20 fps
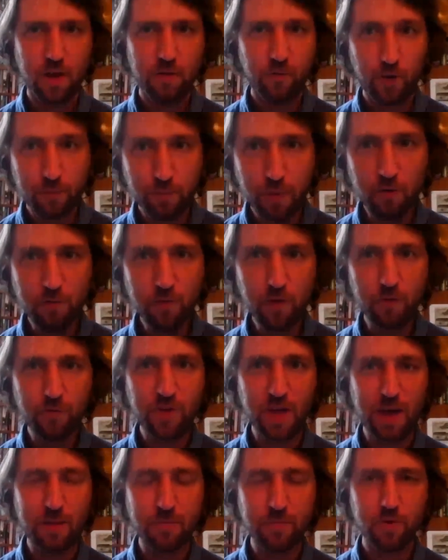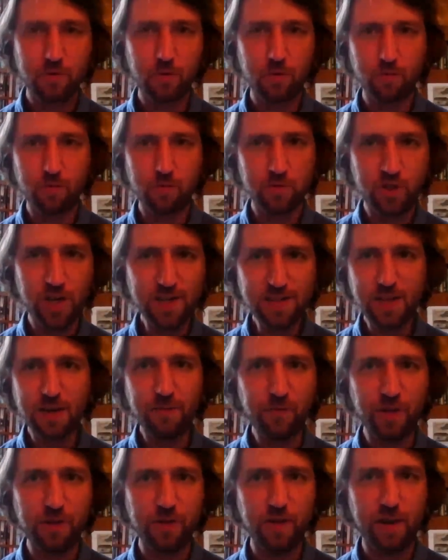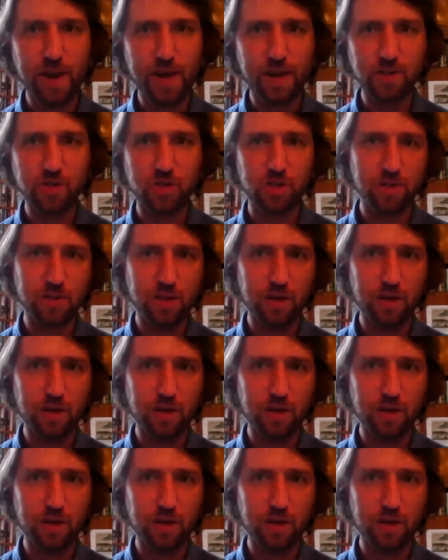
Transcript: For both of them, you know, just after the election,